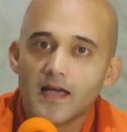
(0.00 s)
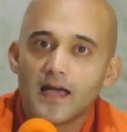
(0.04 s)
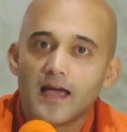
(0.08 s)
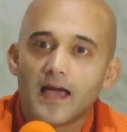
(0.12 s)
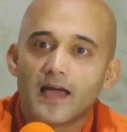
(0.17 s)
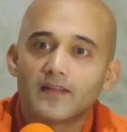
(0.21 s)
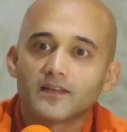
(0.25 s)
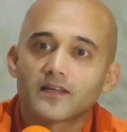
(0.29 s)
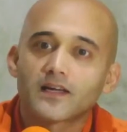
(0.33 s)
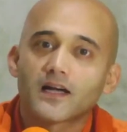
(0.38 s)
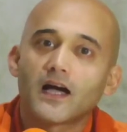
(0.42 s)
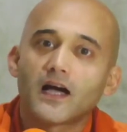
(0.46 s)

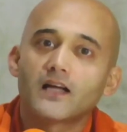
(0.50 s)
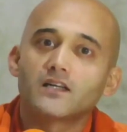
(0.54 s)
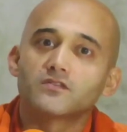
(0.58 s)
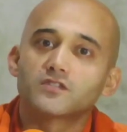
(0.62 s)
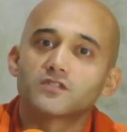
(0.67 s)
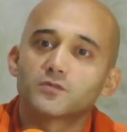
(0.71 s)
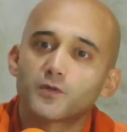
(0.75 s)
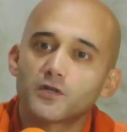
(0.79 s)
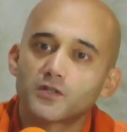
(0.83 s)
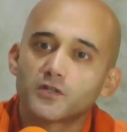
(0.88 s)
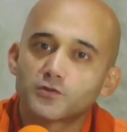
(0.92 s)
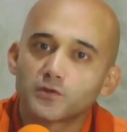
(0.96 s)
and the kind of
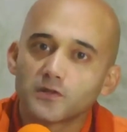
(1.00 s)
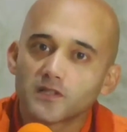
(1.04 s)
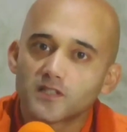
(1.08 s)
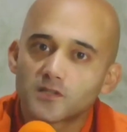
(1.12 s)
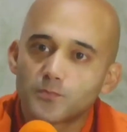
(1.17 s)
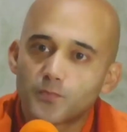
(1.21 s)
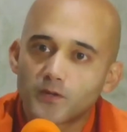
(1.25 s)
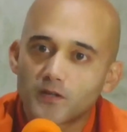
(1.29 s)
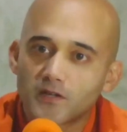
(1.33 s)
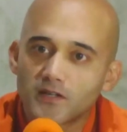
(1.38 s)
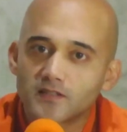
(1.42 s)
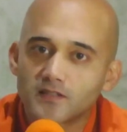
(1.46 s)
spiritual
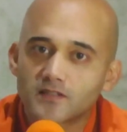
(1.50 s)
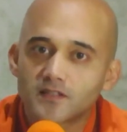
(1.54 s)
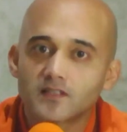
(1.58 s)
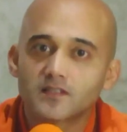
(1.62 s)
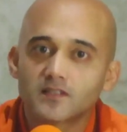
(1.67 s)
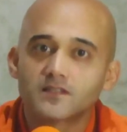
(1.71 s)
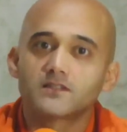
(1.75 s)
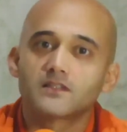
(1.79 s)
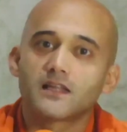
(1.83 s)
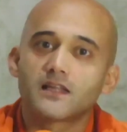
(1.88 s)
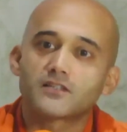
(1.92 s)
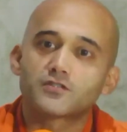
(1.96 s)

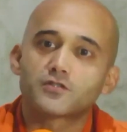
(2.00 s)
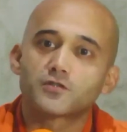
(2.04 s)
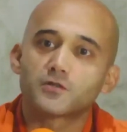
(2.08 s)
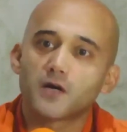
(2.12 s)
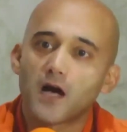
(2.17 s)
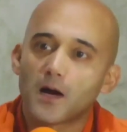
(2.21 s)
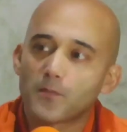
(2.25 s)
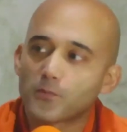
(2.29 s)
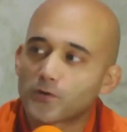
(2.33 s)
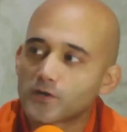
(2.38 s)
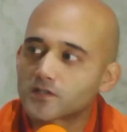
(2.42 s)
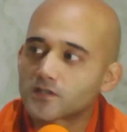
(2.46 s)
experiences that Sri
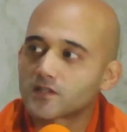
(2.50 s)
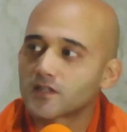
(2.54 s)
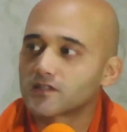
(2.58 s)
Ramakrishna